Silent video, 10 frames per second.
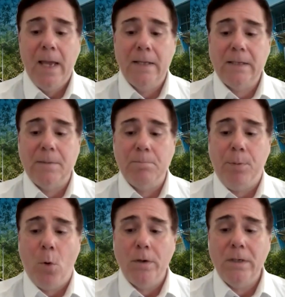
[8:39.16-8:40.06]
It's
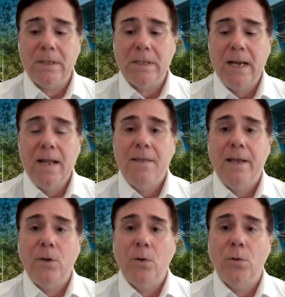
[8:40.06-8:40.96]
important
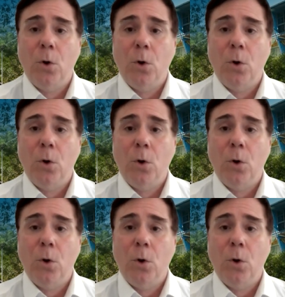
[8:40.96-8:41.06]
that you